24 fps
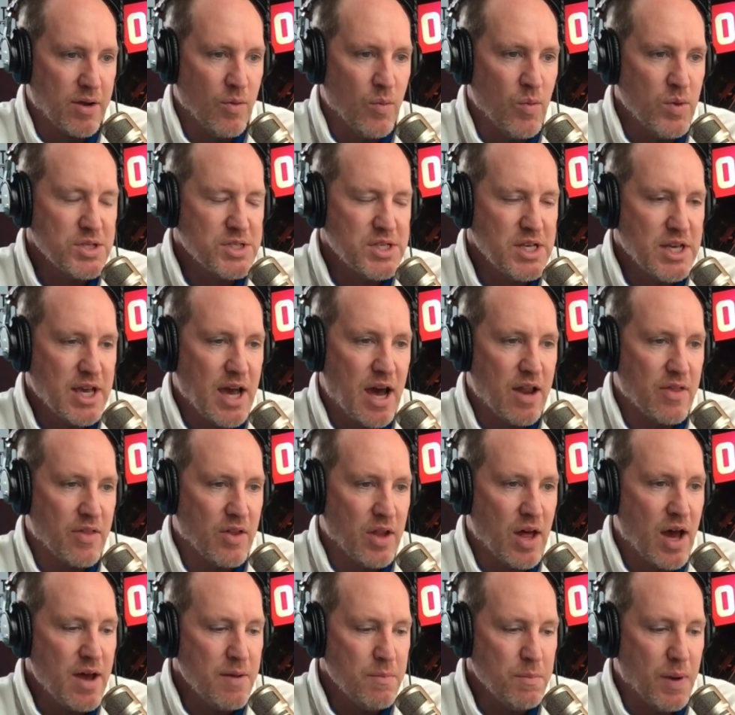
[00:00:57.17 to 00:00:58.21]
And once he got the
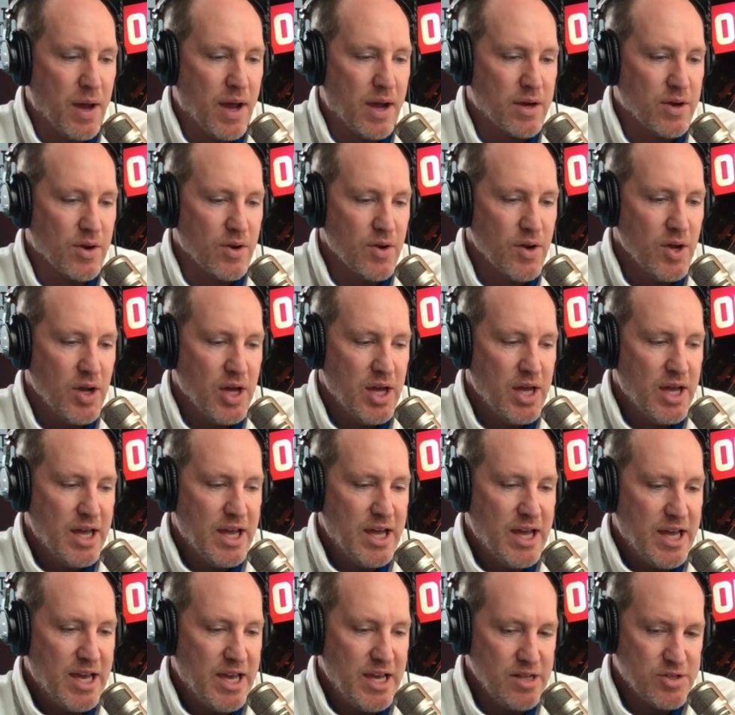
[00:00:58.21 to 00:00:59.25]
linebacker,
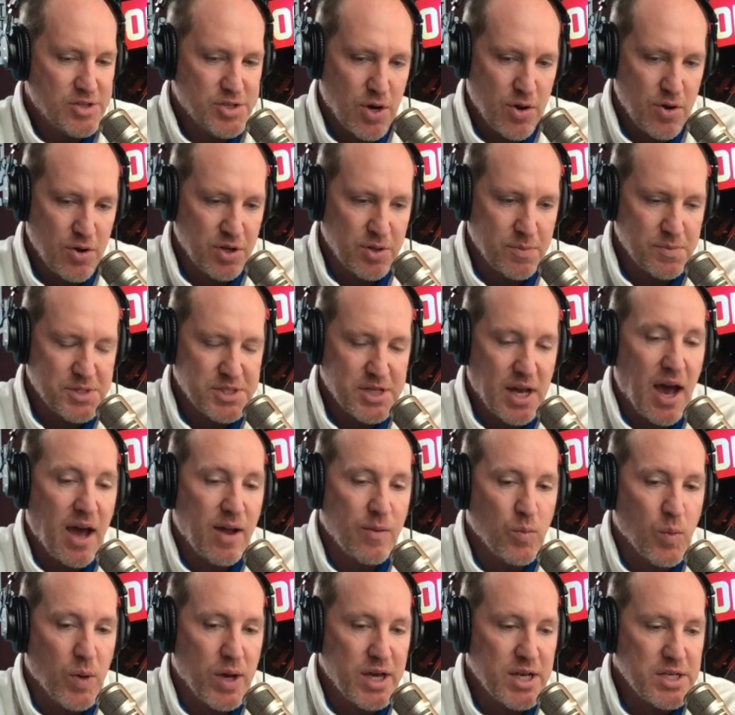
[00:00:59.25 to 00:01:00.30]
he turned him
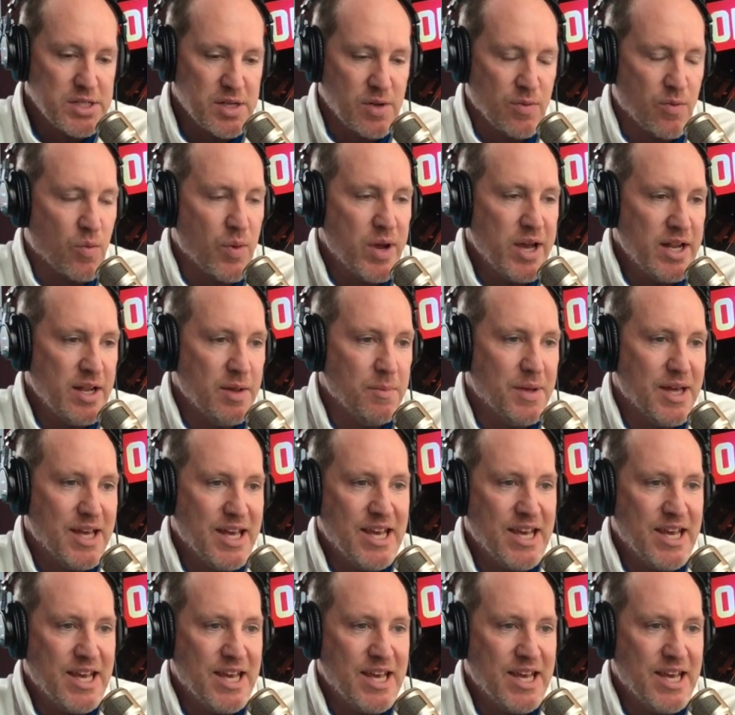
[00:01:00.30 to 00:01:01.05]
sideways and ran him